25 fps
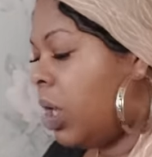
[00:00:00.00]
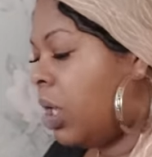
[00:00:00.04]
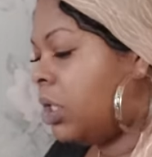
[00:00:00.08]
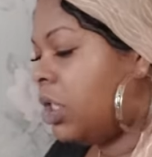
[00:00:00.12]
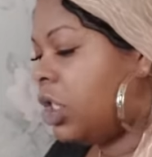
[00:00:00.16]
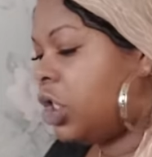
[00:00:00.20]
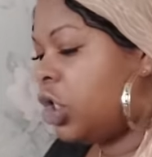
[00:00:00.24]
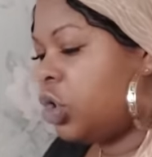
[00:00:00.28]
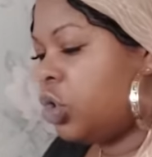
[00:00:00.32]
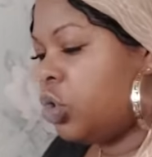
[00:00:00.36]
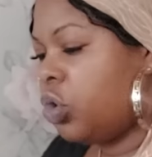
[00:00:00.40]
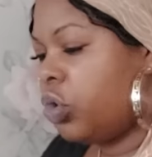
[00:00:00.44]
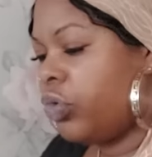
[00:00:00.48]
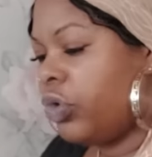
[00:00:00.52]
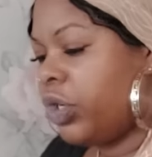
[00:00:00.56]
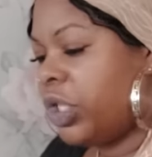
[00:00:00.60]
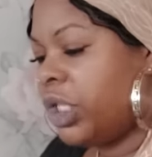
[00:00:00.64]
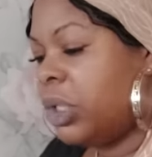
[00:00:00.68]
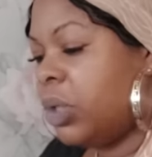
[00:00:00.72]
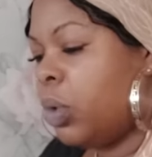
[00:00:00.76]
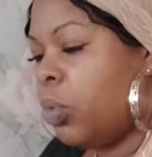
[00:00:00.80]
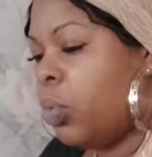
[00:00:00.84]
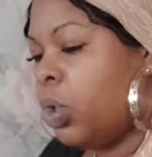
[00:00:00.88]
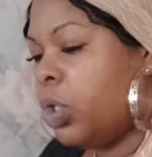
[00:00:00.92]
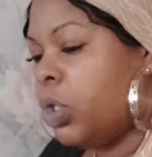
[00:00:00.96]
else does
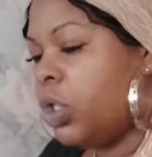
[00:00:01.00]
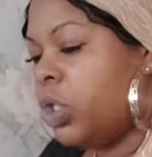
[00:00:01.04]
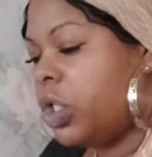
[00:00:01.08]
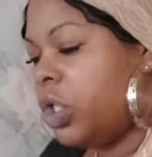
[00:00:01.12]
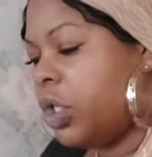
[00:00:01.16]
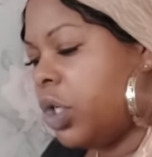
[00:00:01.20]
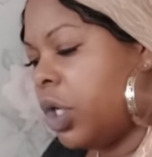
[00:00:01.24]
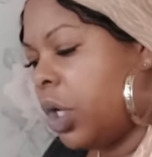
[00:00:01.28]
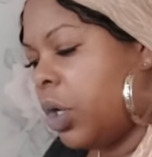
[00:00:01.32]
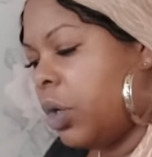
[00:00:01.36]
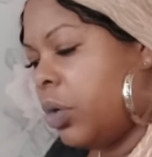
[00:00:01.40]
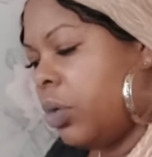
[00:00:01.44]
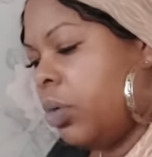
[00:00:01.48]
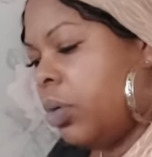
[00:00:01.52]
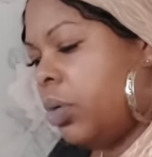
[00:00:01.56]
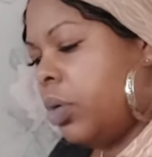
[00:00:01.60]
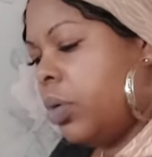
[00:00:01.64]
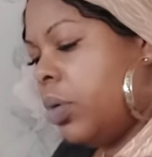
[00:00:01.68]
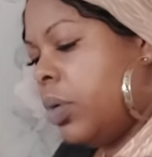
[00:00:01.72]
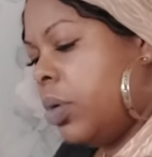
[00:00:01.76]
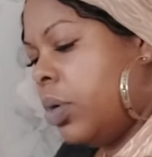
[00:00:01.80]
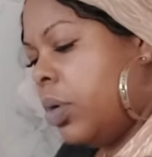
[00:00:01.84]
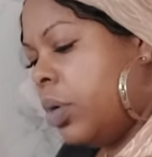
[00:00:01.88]
Taurus want to know?